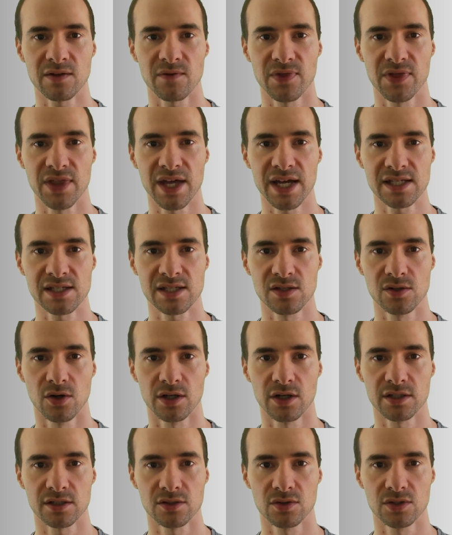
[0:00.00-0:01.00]
that's
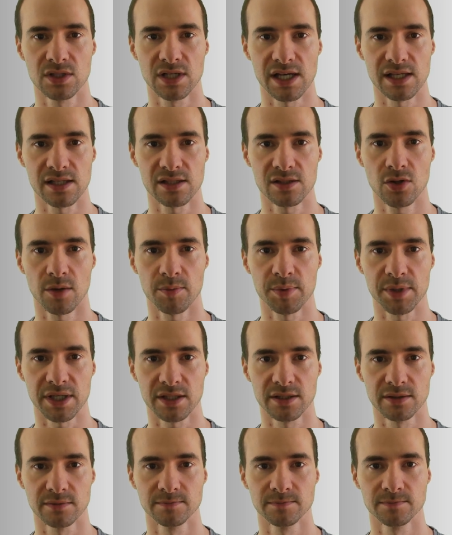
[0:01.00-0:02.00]
not today's topic.
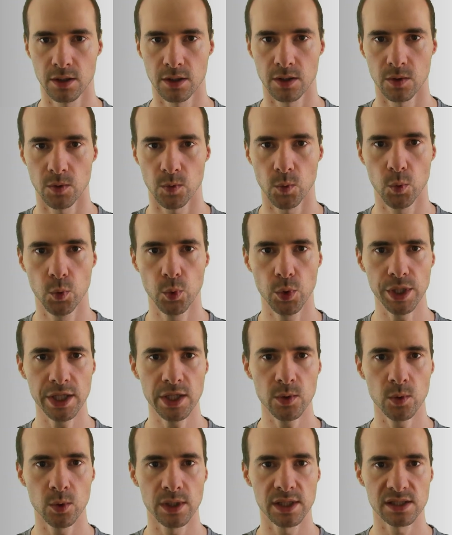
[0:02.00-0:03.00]

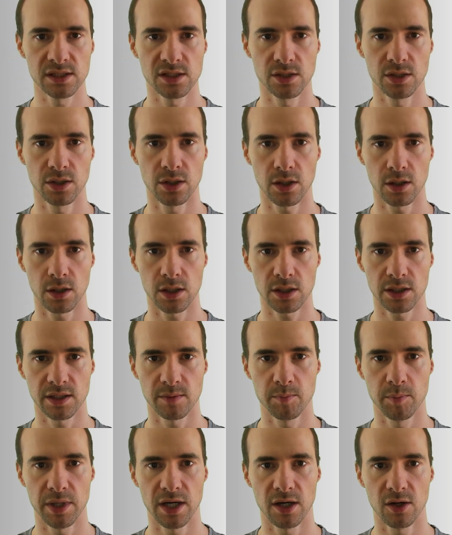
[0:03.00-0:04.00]
We will talk
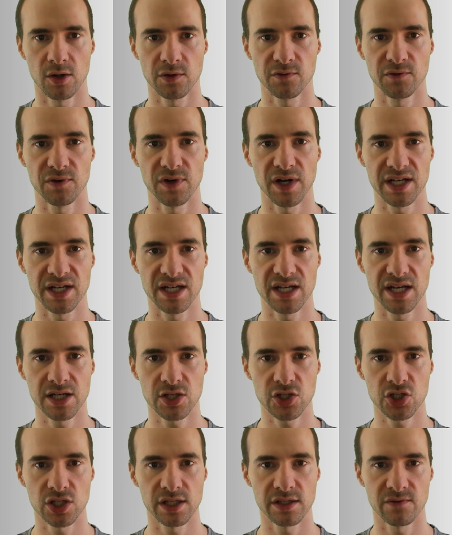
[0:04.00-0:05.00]
about
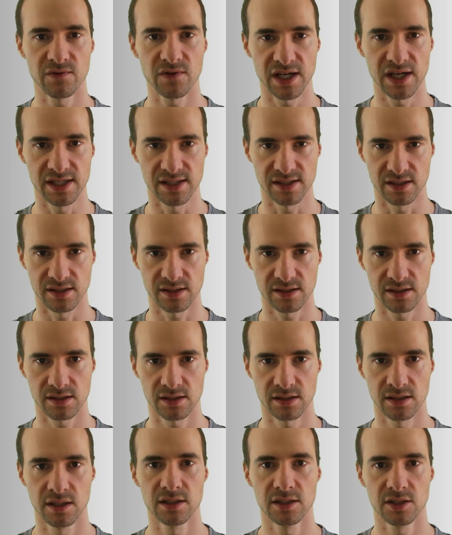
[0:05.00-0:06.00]
financial advisors,
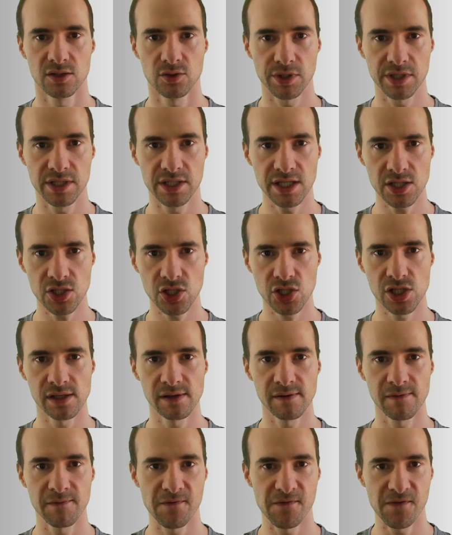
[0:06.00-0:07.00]

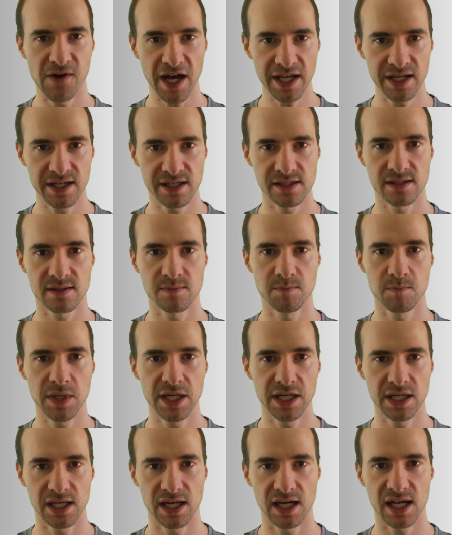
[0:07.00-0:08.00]
traditional finance
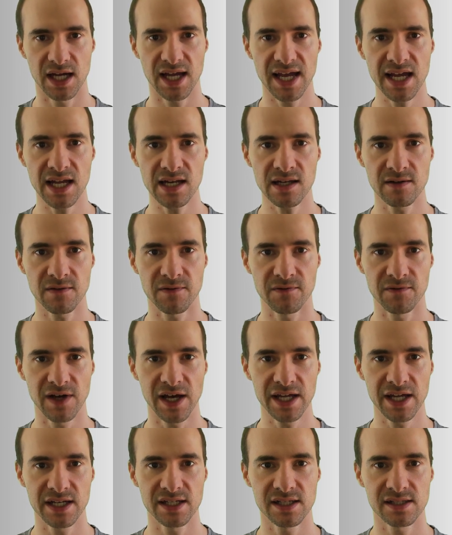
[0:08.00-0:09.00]
media, and
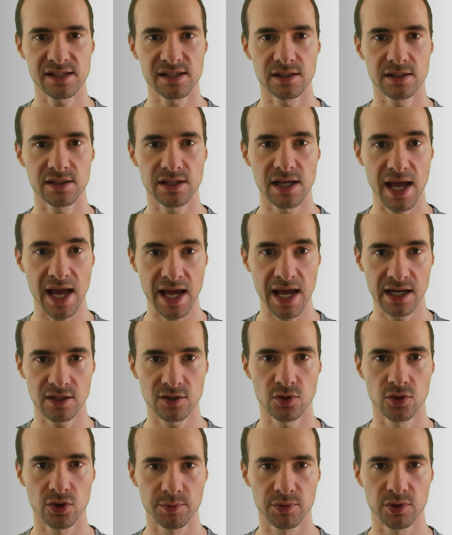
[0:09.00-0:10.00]
finance
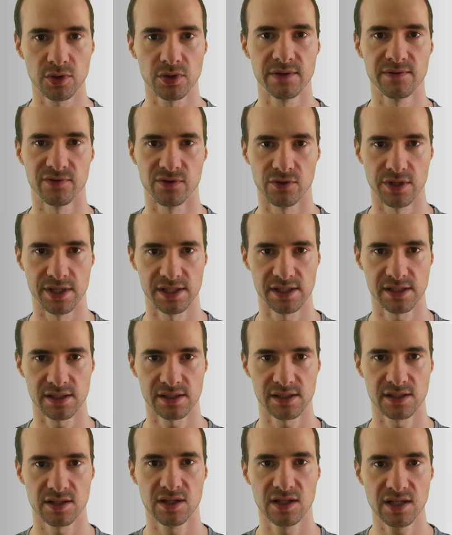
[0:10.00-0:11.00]
and crypto
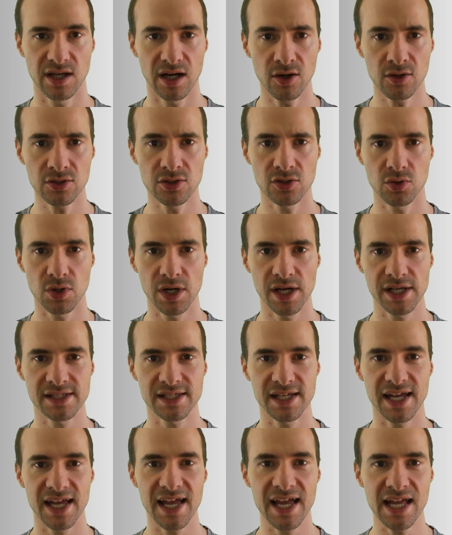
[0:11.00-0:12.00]
influencers. Don't
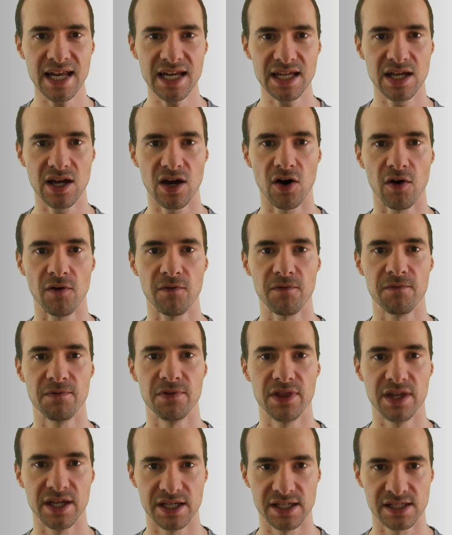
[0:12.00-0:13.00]
trust any of
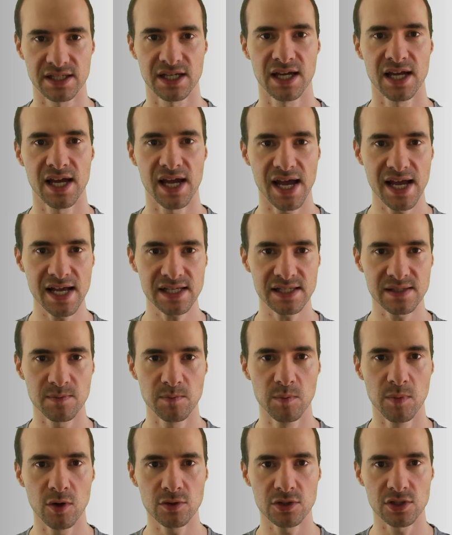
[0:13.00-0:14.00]
these, as
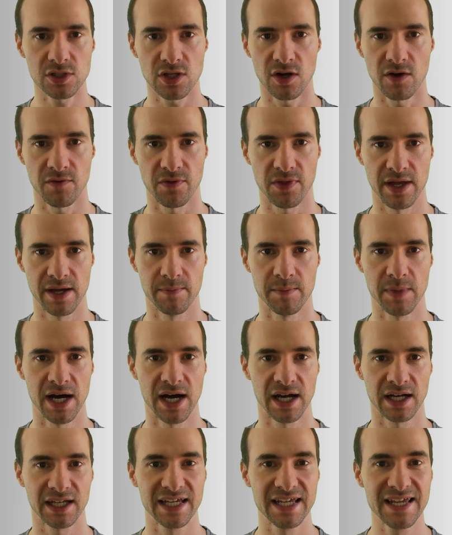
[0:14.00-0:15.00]
most of them
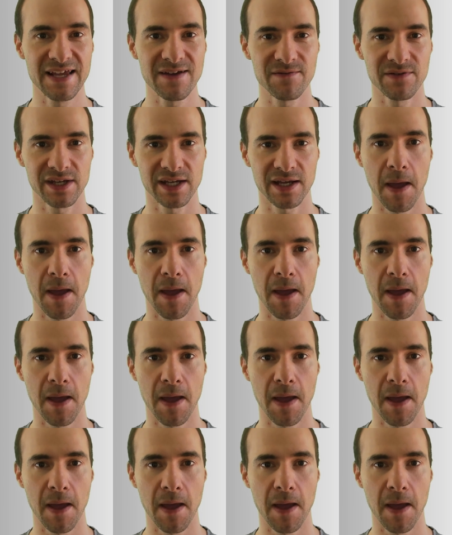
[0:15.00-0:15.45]
are giving